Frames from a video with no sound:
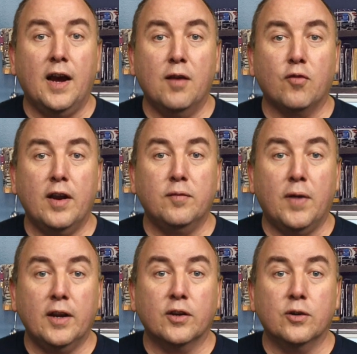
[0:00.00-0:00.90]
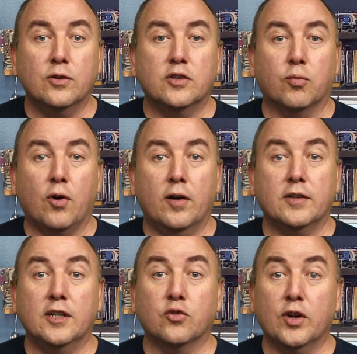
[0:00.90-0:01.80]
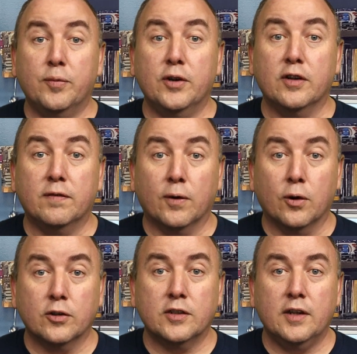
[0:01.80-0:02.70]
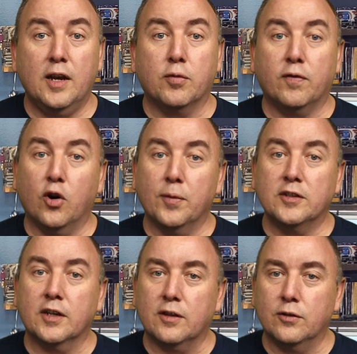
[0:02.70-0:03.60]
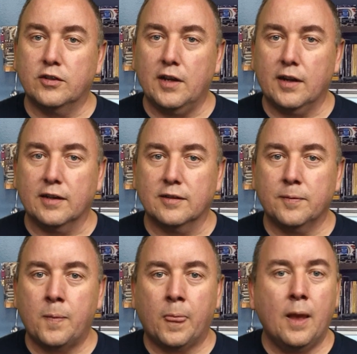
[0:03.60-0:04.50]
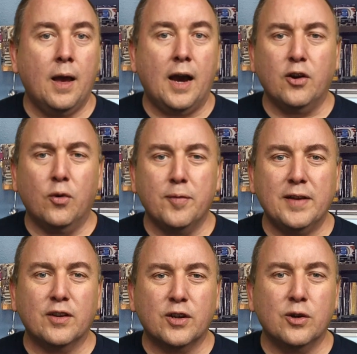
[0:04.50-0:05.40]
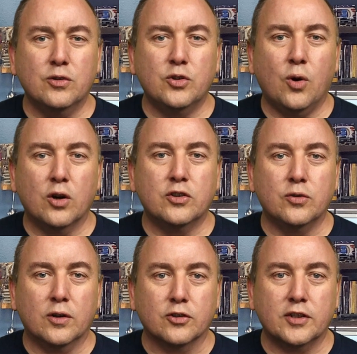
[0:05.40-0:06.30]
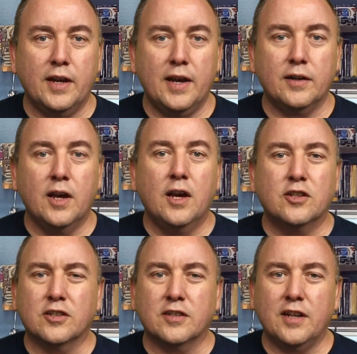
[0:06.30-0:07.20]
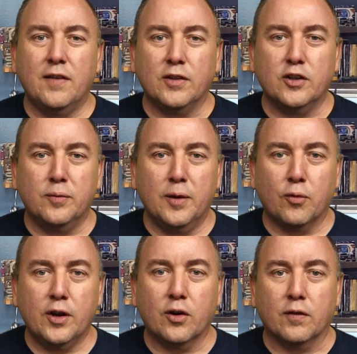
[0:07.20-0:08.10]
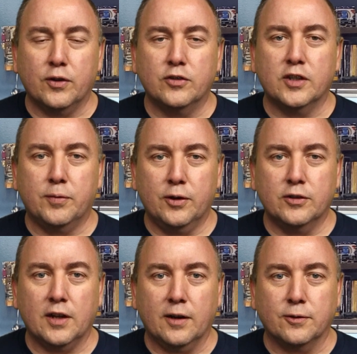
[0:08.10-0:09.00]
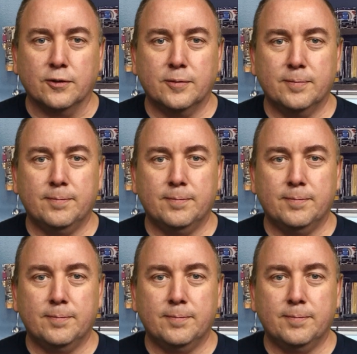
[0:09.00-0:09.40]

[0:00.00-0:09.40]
that I'm writing my code to prioritize readability first and performance a close second. I don't want to make the code too hard to understand just to save a little memory or a few CPU cycles.